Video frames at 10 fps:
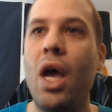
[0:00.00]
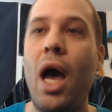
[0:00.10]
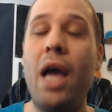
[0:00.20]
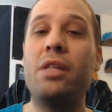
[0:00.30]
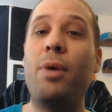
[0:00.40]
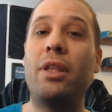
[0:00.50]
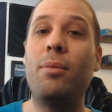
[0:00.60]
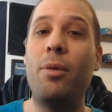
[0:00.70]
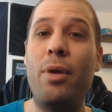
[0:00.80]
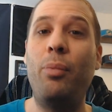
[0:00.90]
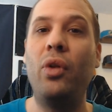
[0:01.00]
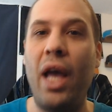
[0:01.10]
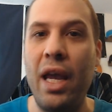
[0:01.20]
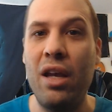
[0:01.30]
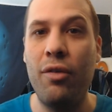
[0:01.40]
I expect them to be
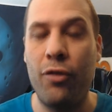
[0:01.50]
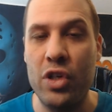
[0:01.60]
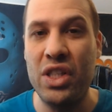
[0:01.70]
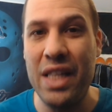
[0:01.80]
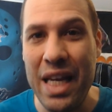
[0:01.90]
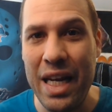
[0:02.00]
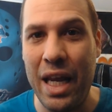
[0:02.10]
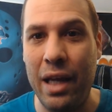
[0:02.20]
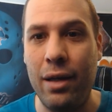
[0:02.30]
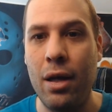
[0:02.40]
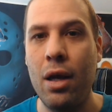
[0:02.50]
playing for seeding